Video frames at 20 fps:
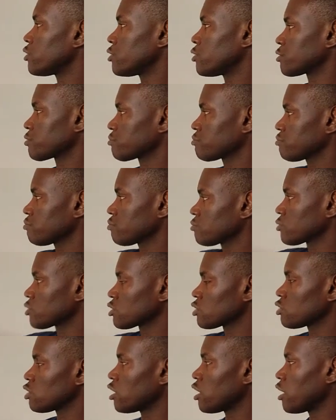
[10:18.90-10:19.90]
the
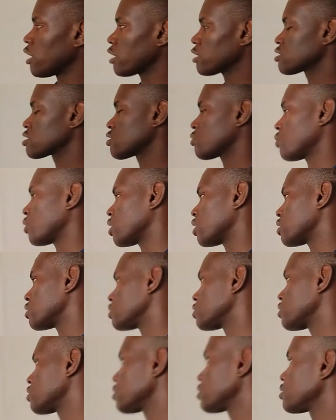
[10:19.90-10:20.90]
x
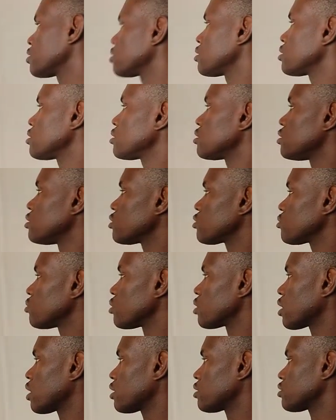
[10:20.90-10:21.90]
squared. This
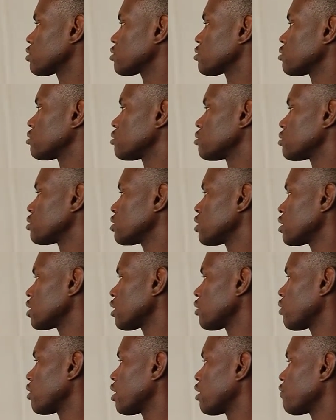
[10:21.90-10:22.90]
will cancel. Then
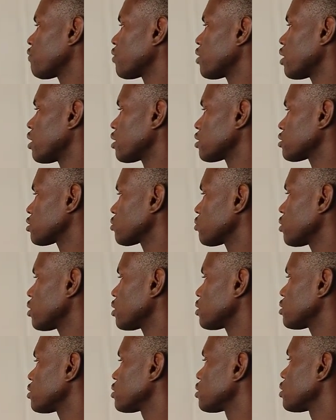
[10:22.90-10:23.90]
I'll have x
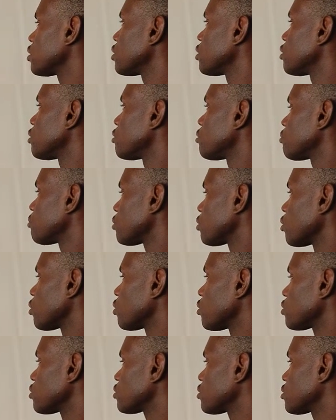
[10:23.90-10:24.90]
squared
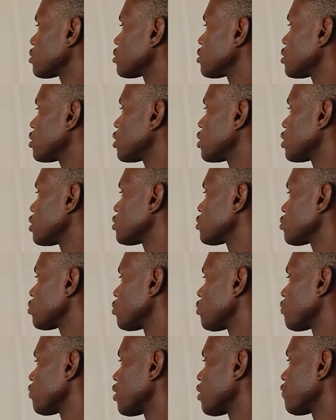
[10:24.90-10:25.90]
plus 8
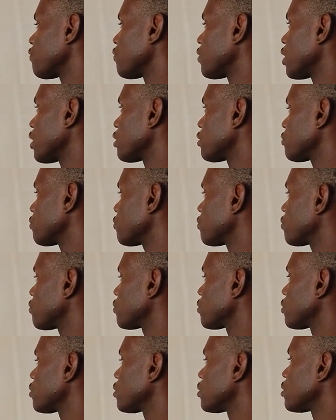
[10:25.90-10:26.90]
over
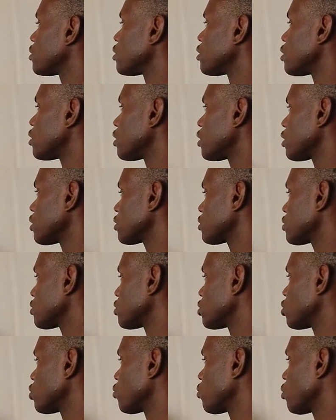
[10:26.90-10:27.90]

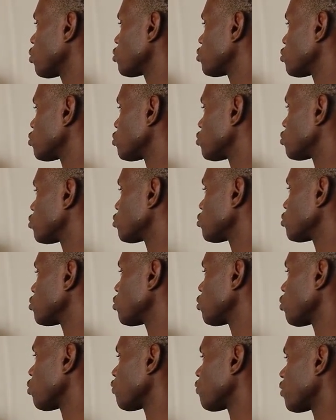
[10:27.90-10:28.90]
5x equal to
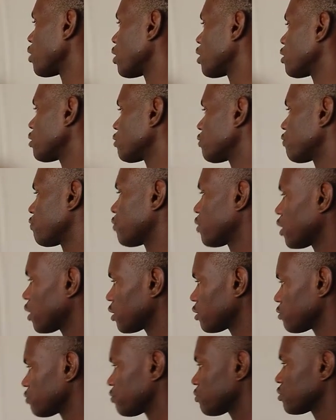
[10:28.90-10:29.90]
2 over
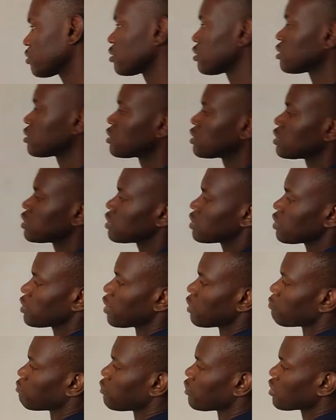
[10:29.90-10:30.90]
5.
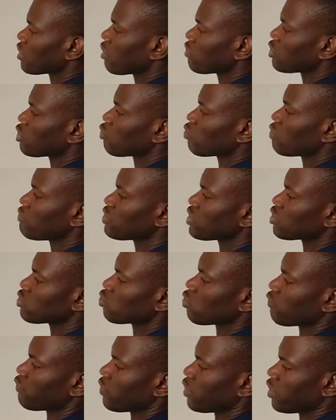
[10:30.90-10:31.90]
Then bring out the
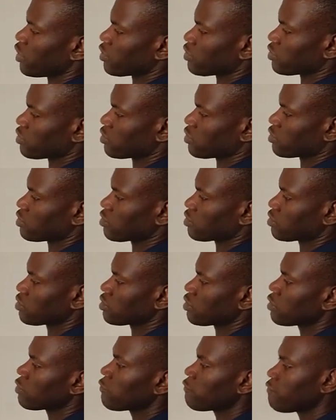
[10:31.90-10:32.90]
coefficient of x.
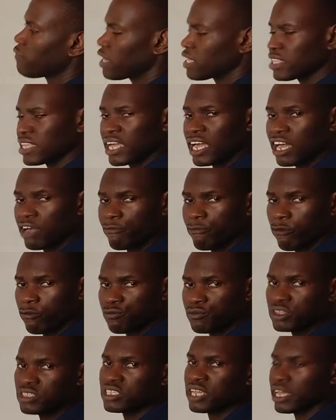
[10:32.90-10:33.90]
Find the half
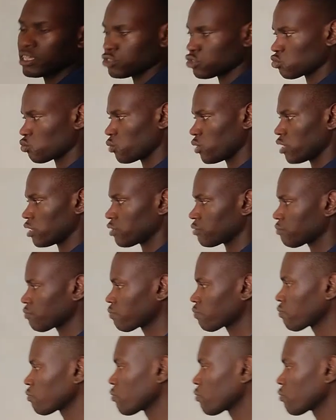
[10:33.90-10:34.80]
of it and square.